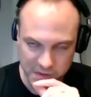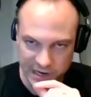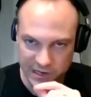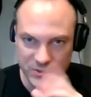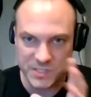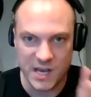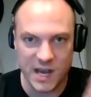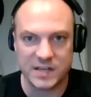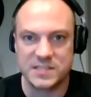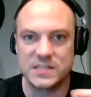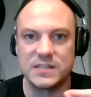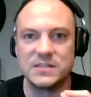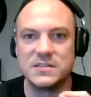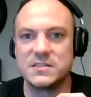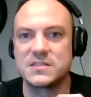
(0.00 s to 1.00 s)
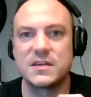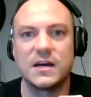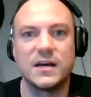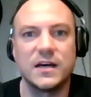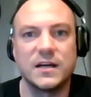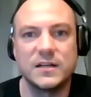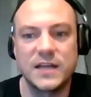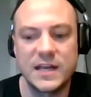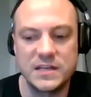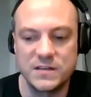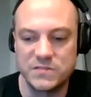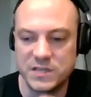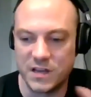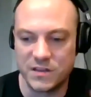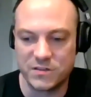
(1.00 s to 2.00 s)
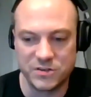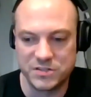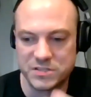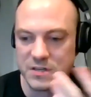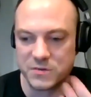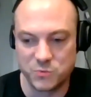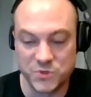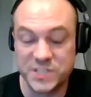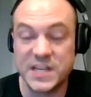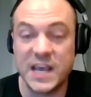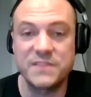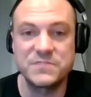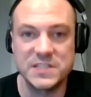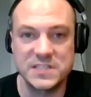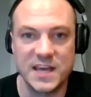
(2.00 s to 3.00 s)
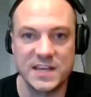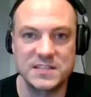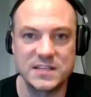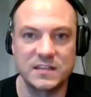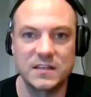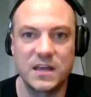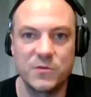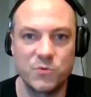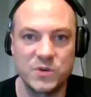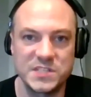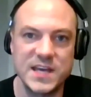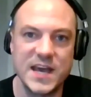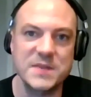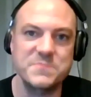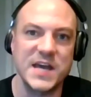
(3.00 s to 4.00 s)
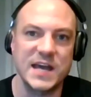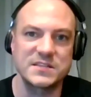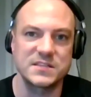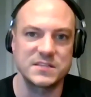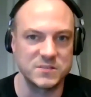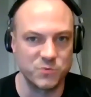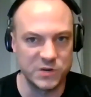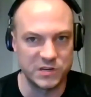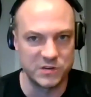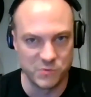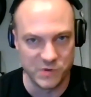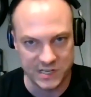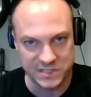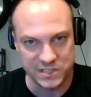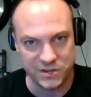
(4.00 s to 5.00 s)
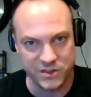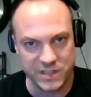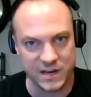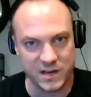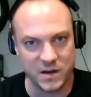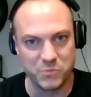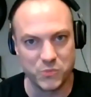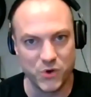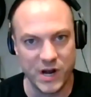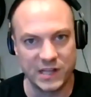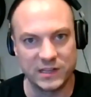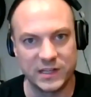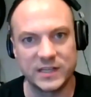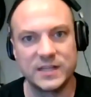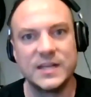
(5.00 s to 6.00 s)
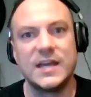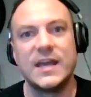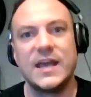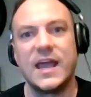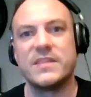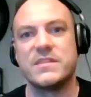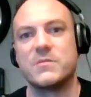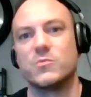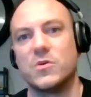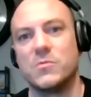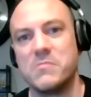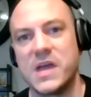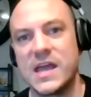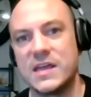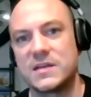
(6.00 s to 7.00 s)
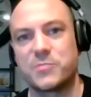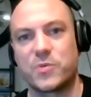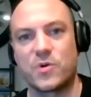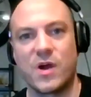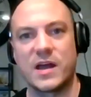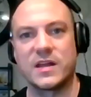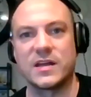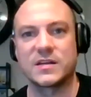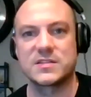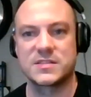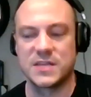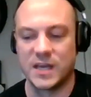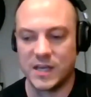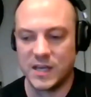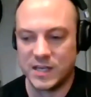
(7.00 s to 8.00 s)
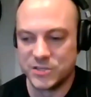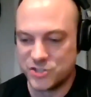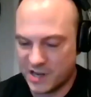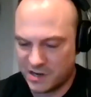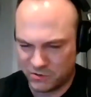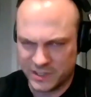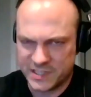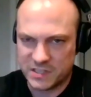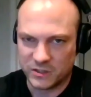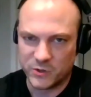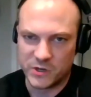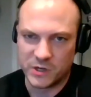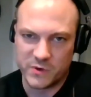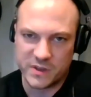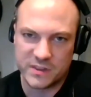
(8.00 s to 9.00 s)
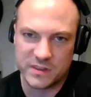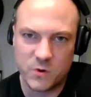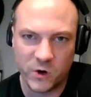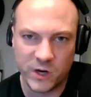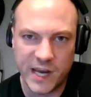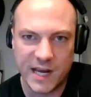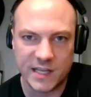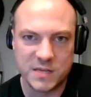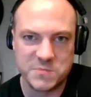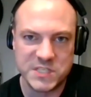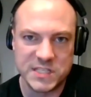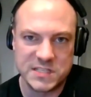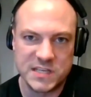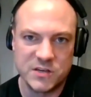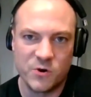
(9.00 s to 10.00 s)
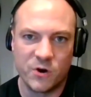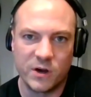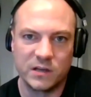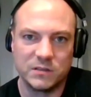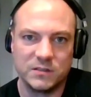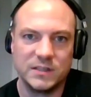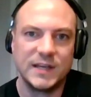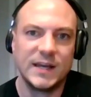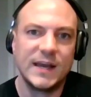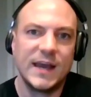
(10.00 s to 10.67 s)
mycotoxins, any of the other safety testing. And once that passes, we consider that an umbrella, and then we'll make products, generally diluting with organic MCT oil,